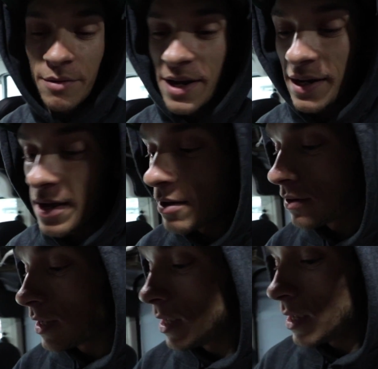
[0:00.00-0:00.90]
right now
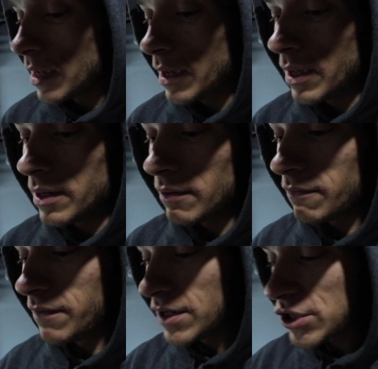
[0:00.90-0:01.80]
and
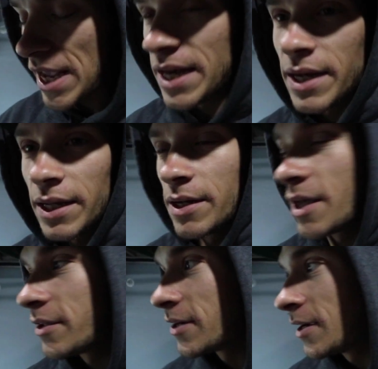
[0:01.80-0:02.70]
finish editing
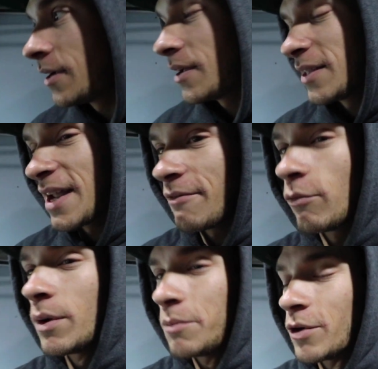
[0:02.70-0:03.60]
another. And then I have
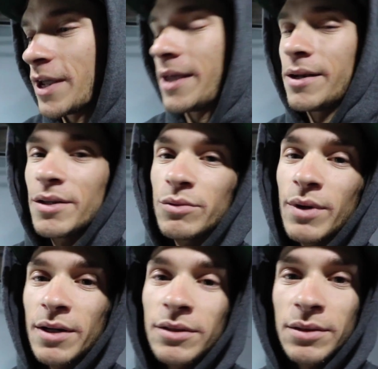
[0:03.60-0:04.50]
one more to edit as well.